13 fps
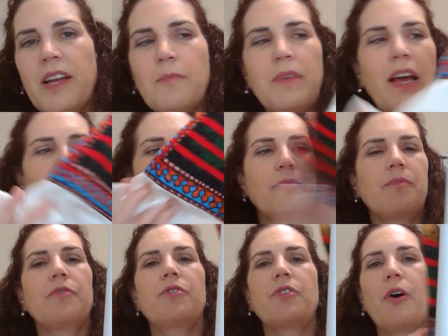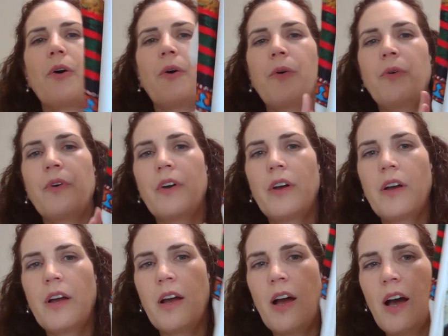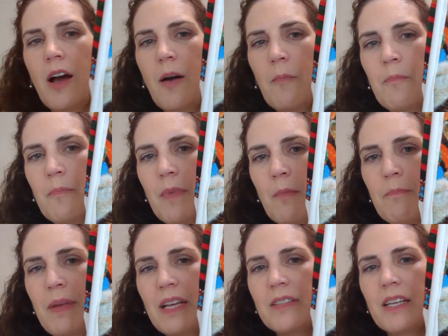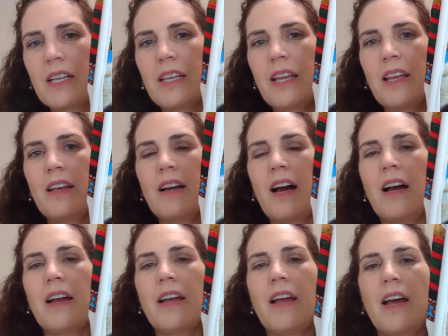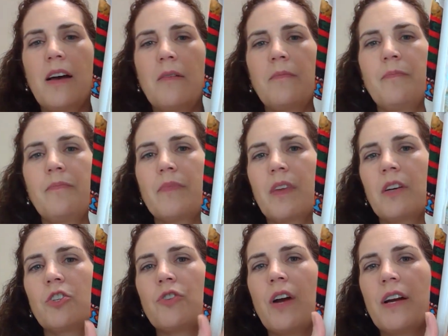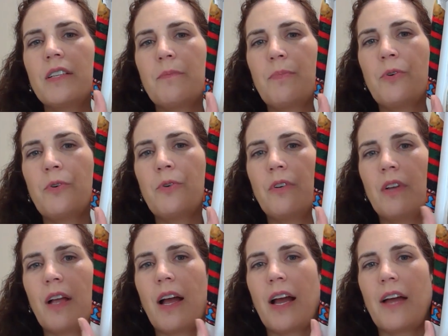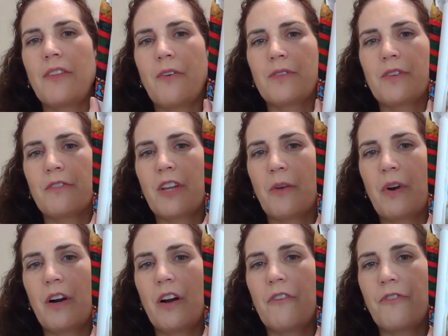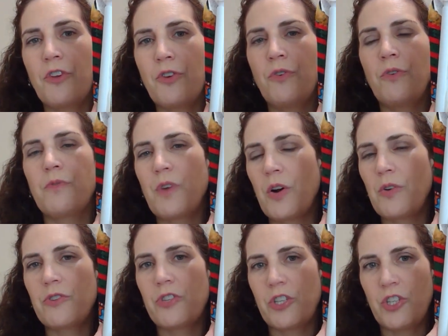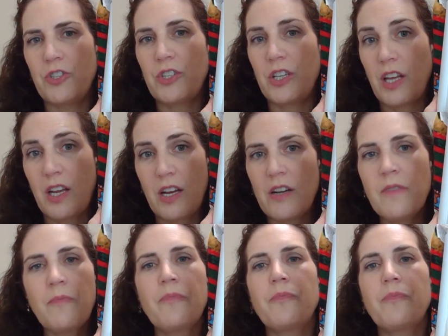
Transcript: am now. So Basically, I am trying to pull, there were a few rogue stitches in here,